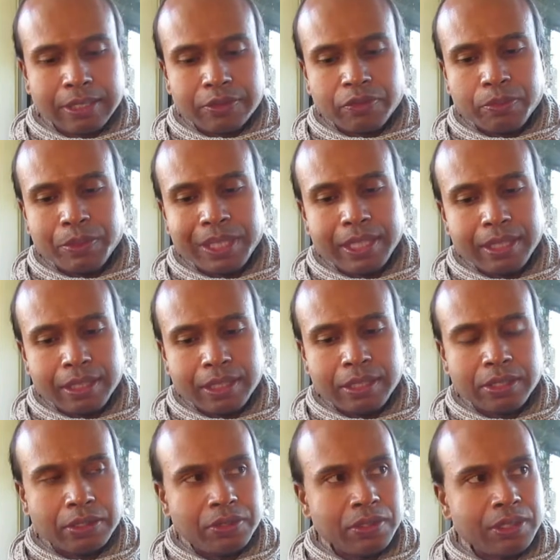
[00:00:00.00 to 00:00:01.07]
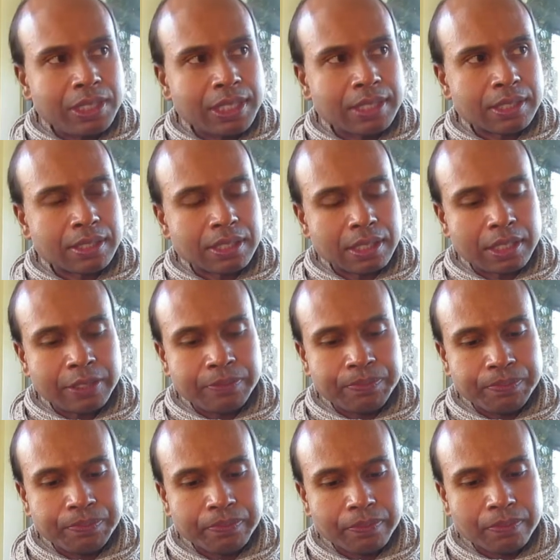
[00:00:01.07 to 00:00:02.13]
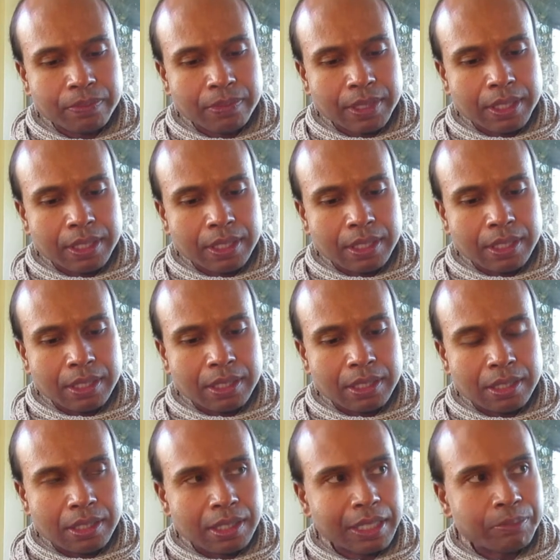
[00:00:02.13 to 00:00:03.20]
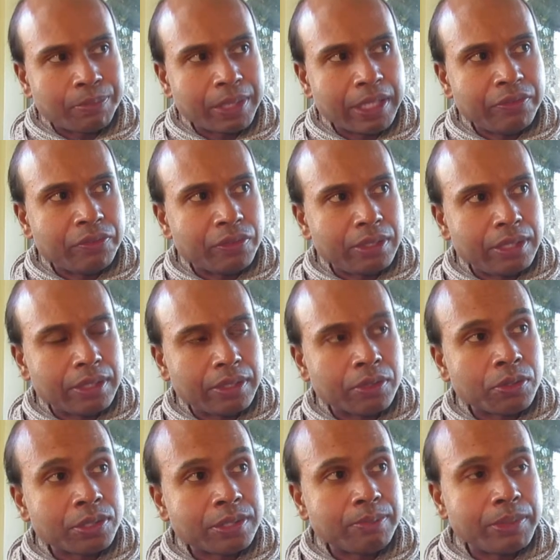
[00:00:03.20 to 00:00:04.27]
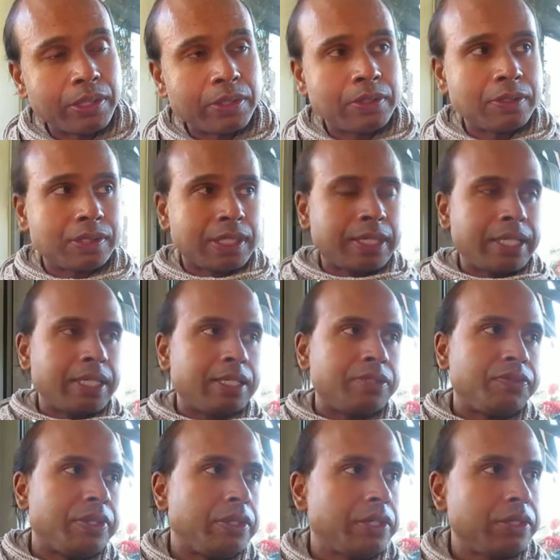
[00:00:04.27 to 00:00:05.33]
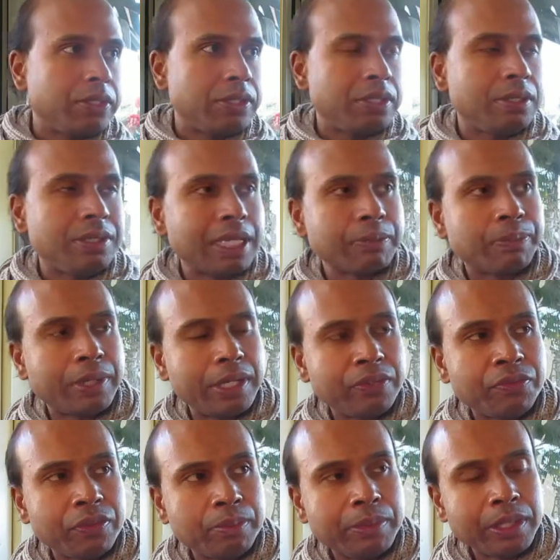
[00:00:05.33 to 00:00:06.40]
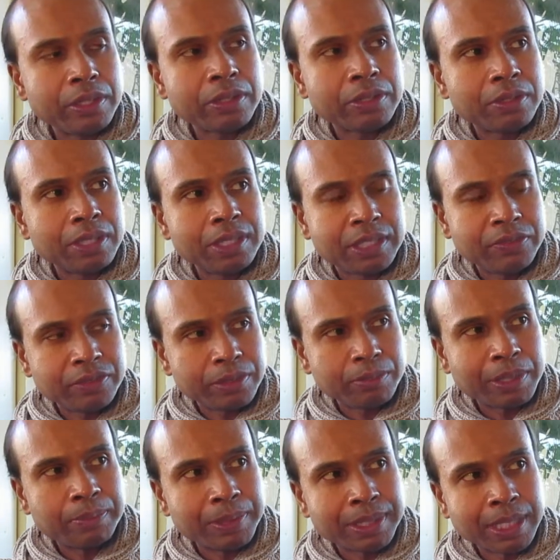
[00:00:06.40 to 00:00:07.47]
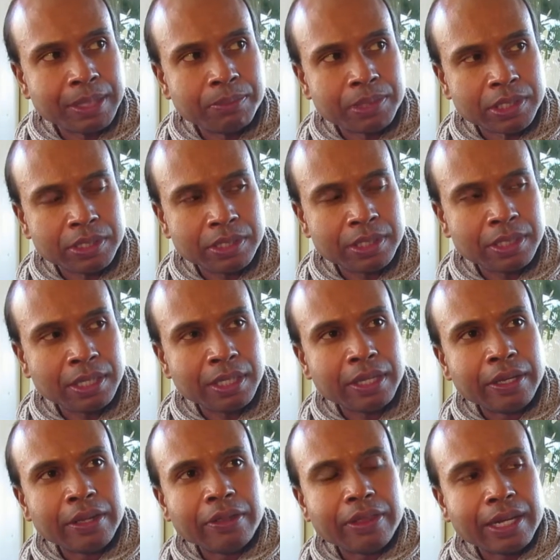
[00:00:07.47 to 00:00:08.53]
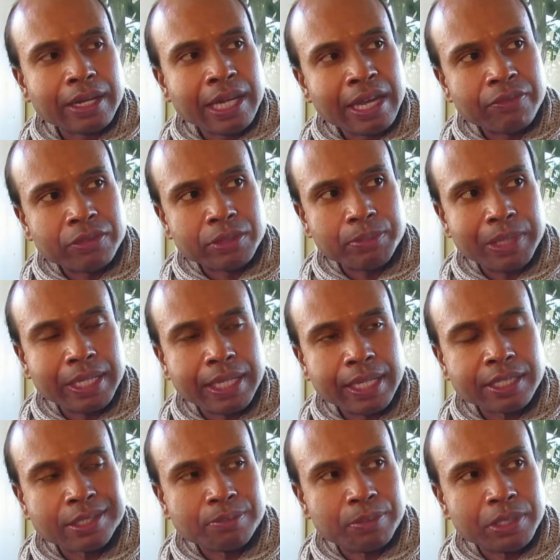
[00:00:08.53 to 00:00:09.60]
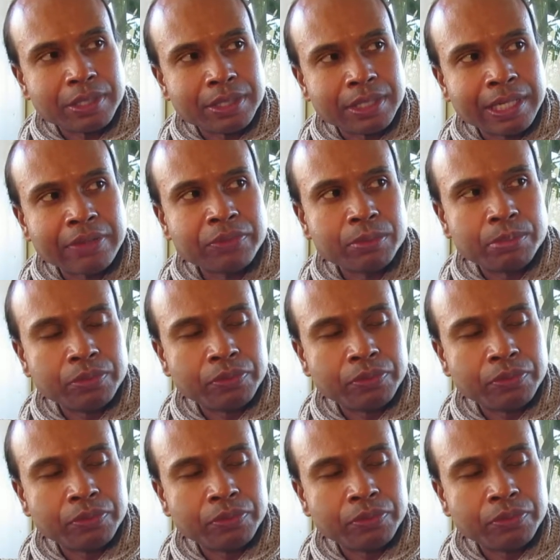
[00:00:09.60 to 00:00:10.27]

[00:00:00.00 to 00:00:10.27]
for me you know you just um, uh, like praying for you know the course in miracles i think is very good like mm. praying for a miracle shifting my perception that i have to be an expert and have to